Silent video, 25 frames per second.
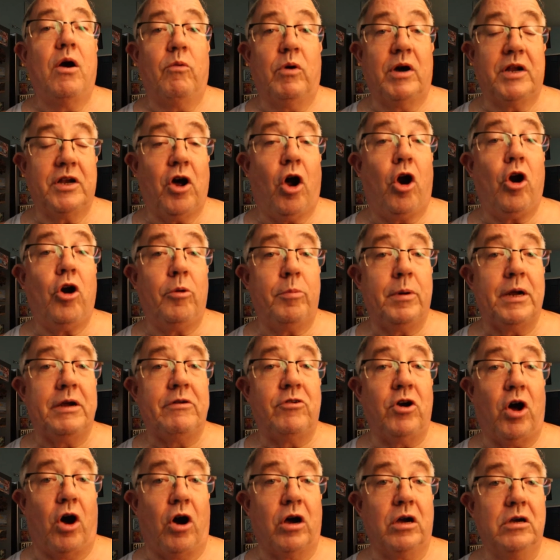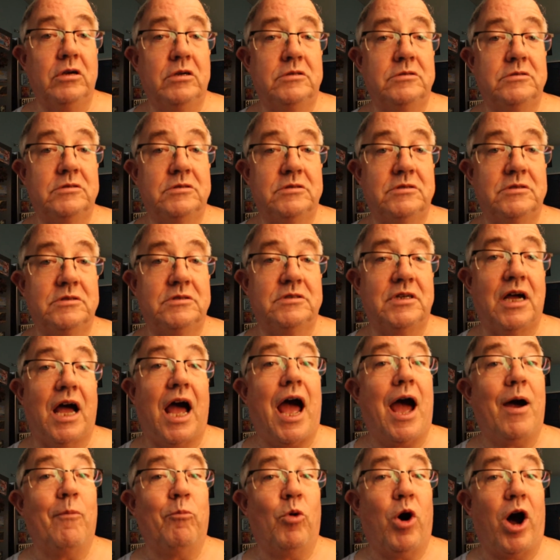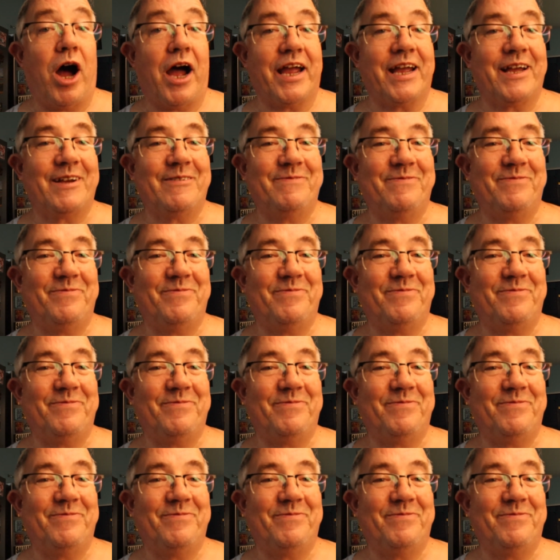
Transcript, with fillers: went horribly wrong and why?